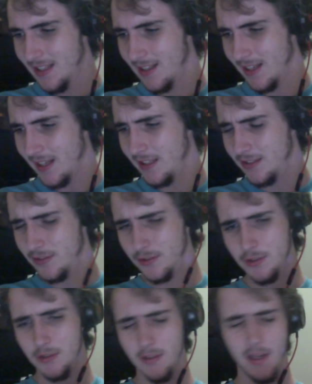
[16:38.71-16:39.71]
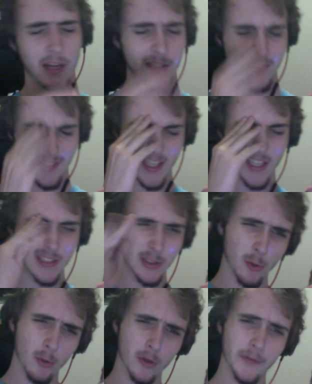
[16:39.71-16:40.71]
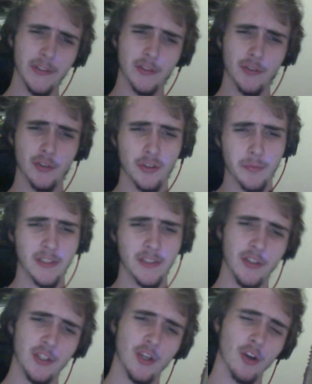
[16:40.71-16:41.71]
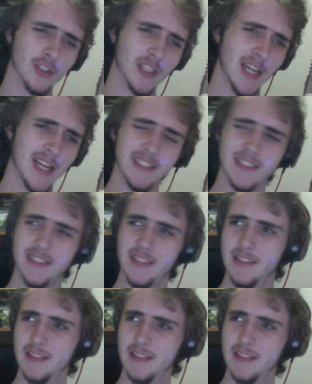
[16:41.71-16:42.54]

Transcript: Like he sort of introduced me to the Yogscast,